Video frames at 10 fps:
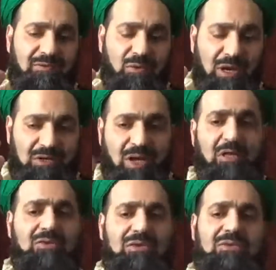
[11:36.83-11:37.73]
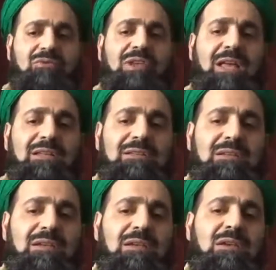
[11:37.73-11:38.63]
acknowledge this
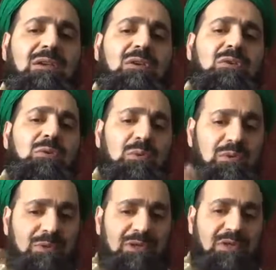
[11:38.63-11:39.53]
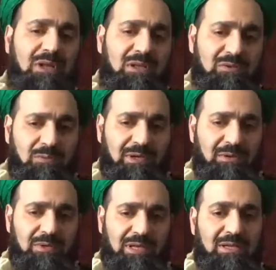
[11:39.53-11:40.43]
reality, you would reach Allah
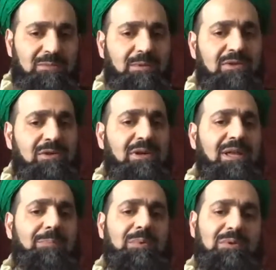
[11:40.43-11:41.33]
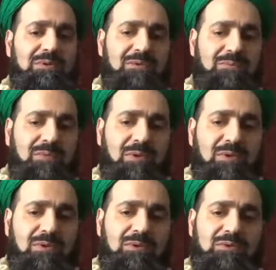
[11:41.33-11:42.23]
subhanahu wa ta'ala's pleasure and happiness.
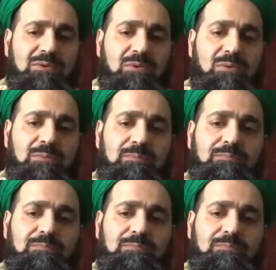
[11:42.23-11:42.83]
So